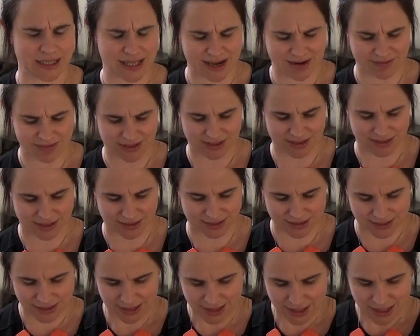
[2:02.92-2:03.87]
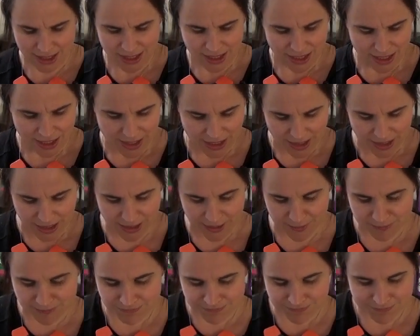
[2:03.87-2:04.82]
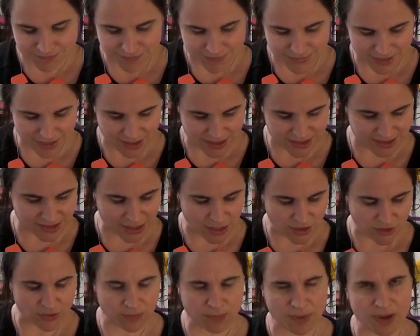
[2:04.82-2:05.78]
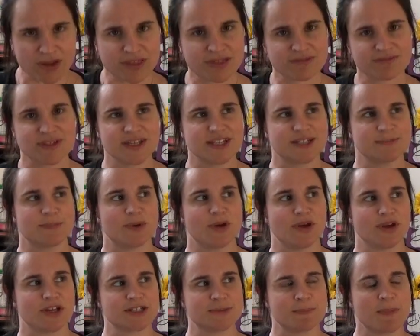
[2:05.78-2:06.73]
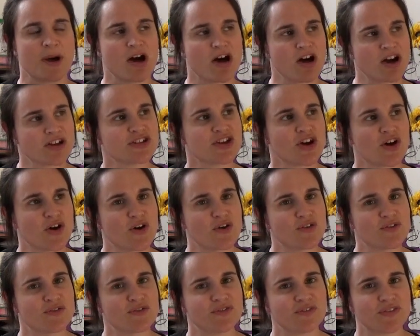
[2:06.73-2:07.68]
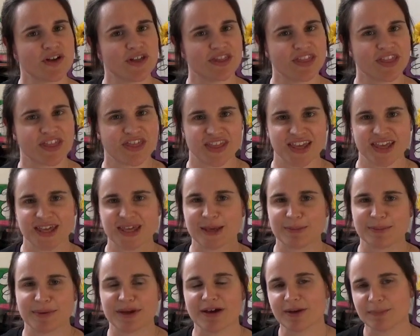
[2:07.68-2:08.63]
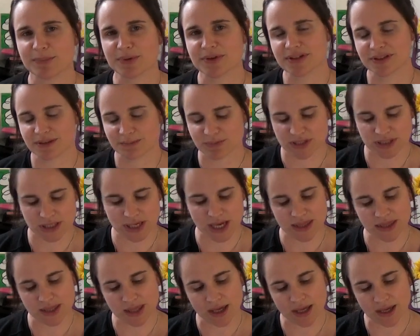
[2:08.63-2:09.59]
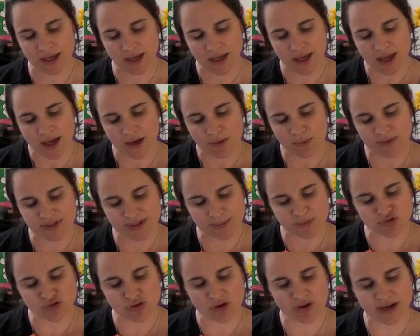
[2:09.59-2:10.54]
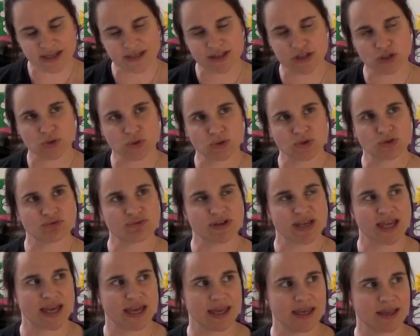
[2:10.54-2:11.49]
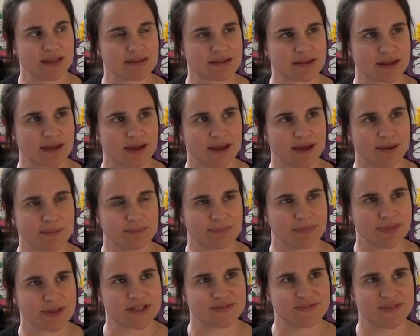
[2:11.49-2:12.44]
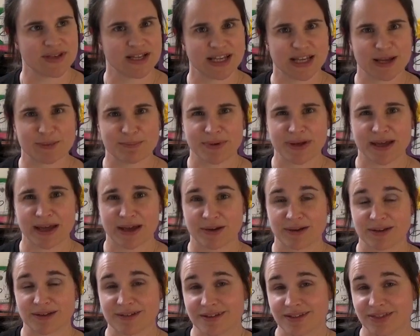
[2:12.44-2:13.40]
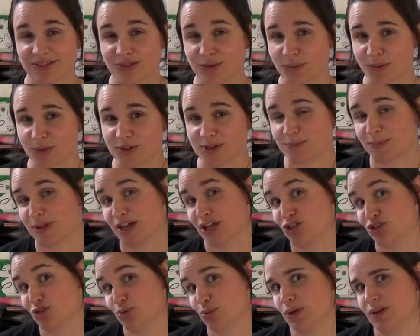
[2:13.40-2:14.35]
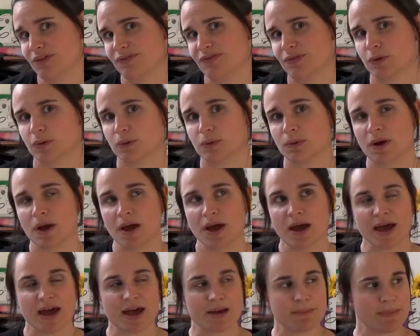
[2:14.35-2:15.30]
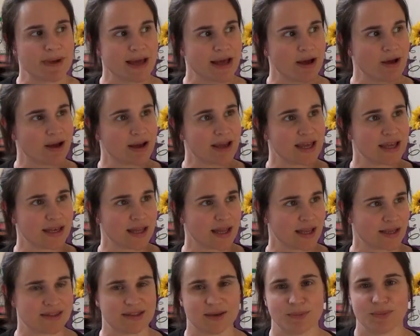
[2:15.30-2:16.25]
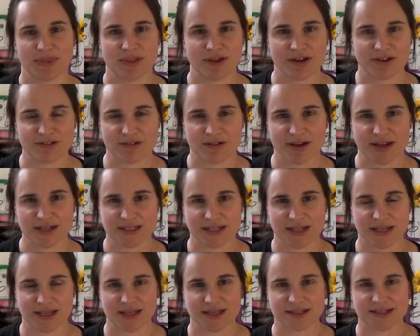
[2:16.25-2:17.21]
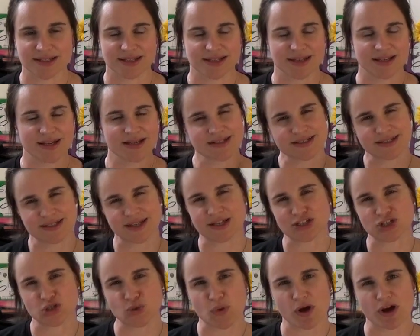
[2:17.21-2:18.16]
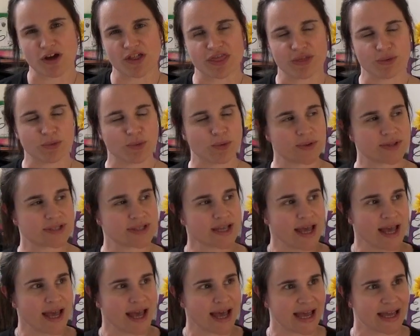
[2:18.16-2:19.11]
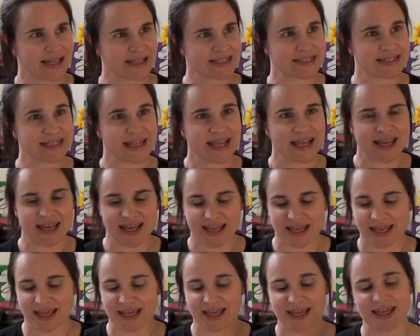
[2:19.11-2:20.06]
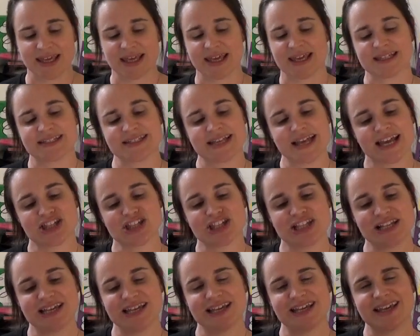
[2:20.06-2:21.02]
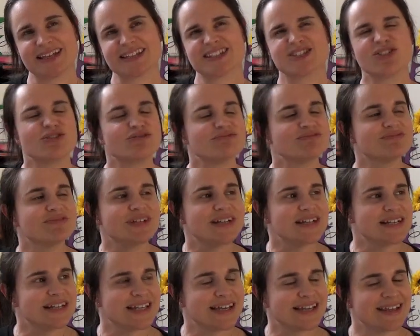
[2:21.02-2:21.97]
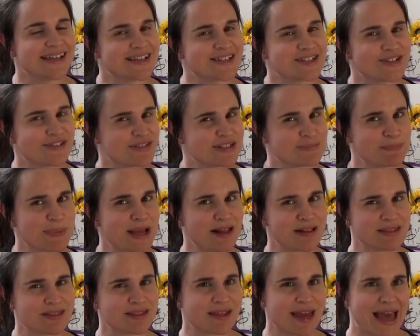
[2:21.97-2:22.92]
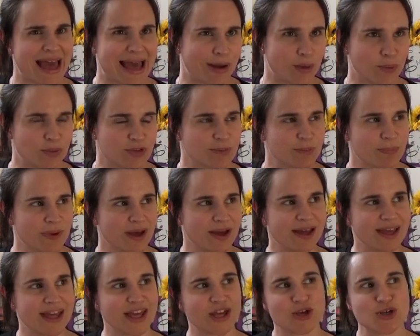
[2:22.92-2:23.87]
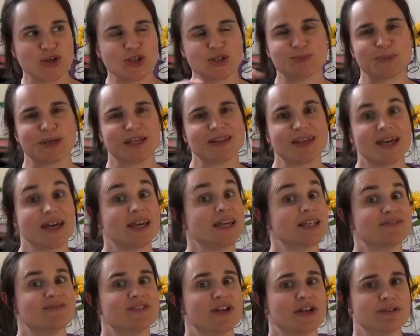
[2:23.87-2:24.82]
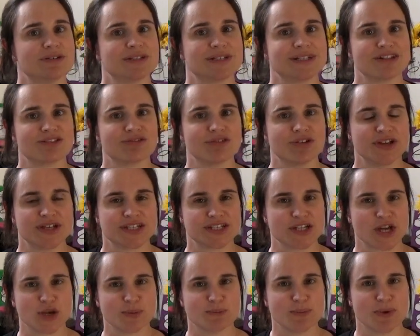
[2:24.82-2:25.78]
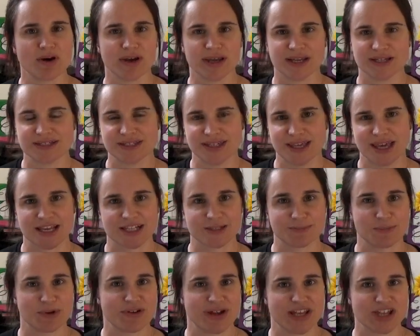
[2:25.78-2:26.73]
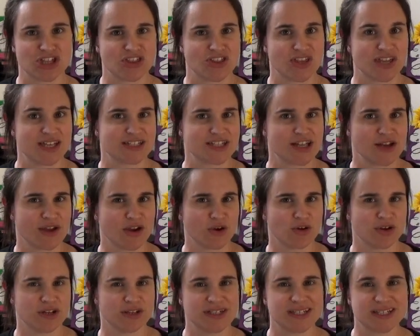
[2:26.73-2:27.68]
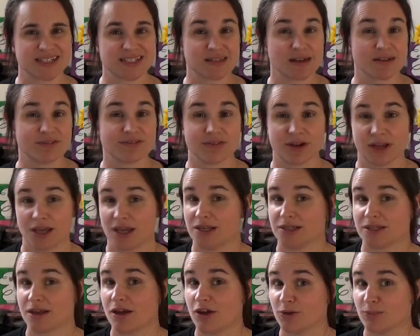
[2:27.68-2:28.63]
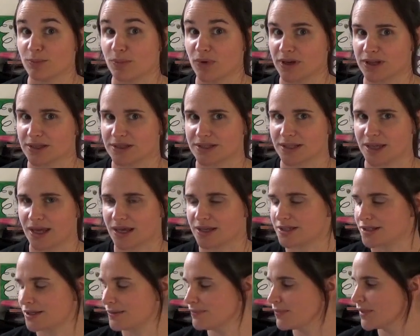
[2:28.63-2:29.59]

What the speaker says: characters. So both of these books, part of the thinking behind putting them together was I'm trying to create this feeling about thoughts being joyful, about connecting with our ideas and listening to our thoughts. And it's not really sort of spelt out, but it could be that he's floating through his own mind, the exploration that he's going on and discovering his own mindset.